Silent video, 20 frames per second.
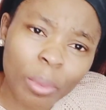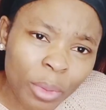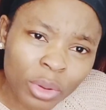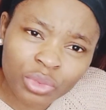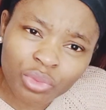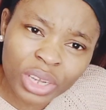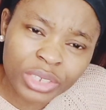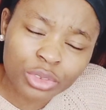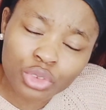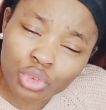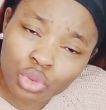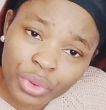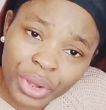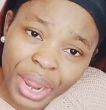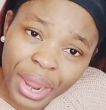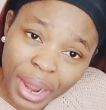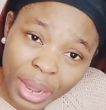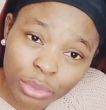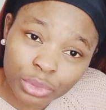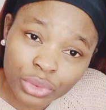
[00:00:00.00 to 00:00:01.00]
for editorial
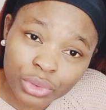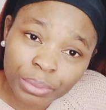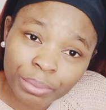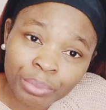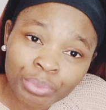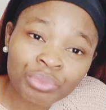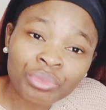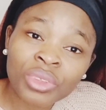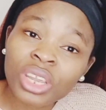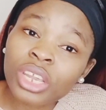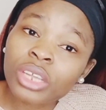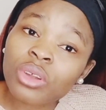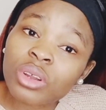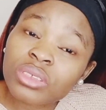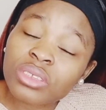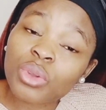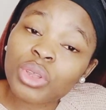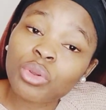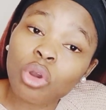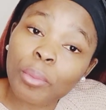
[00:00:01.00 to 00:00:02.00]
house. You don't
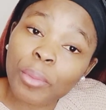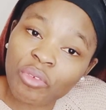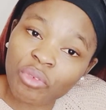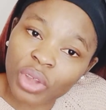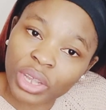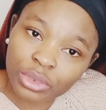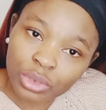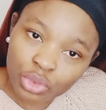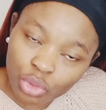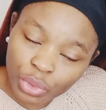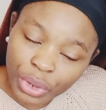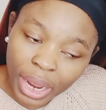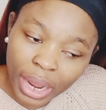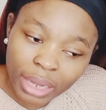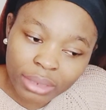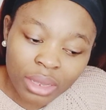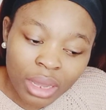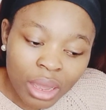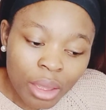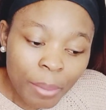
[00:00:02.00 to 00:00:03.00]
tell you come out for editorial
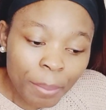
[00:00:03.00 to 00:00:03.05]
house.